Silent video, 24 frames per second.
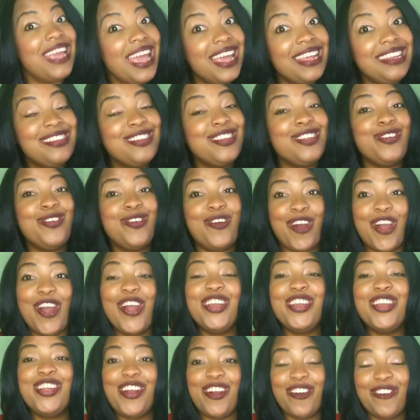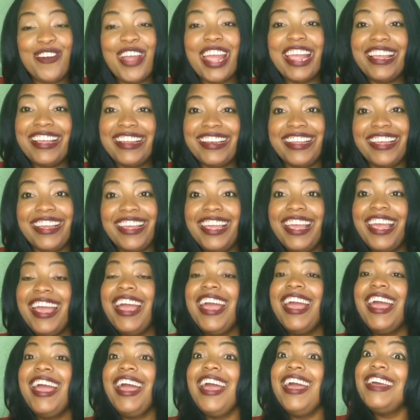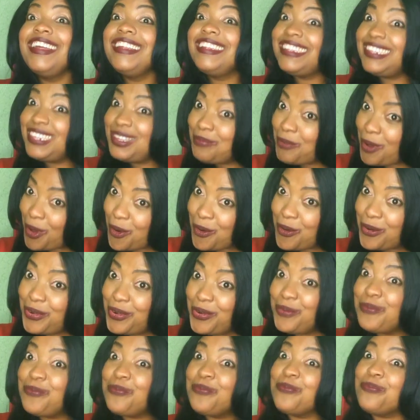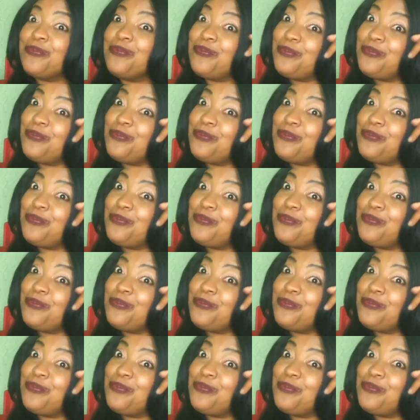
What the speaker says: Yes, you heard correctly. Simone